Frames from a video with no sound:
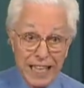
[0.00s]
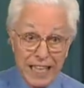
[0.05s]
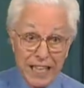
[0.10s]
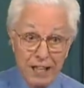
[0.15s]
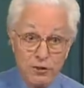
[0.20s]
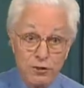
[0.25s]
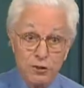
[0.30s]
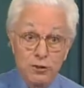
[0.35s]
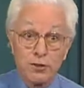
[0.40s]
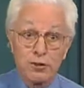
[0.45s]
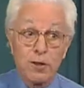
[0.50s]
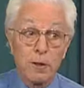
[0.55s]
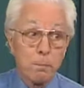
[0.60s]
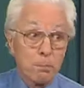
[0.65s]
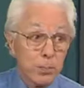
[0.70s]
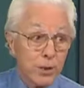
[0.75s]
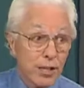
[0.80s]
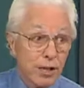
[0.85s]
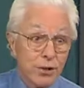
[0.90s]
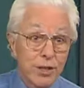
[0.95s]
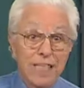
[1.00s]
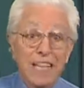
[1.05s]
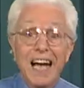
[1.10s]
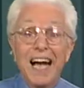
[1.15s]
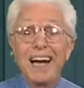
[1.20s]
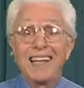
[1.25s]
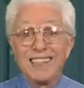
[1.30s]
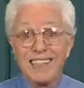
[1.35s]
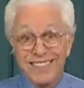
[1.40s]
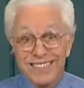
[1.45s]
answers appearing
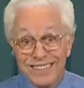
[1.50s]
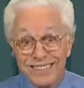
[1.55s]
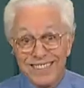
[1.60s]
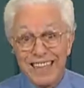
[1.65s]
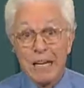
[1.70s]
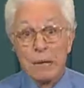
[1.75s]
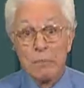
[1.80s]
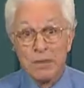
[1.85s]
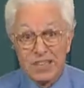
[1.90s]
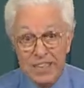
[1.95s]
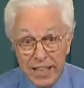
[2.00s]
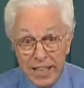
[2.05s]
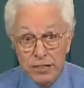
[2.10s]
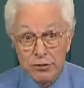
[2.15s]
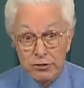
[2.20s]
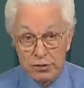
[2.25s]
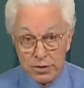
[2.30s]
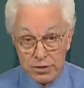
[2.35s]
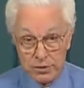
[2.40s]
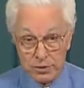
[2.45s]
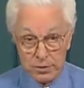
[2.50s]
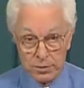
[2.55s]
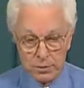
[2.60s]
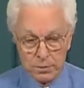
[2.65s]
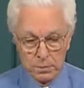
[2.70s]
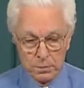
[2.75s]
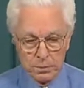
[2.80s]
on examinations.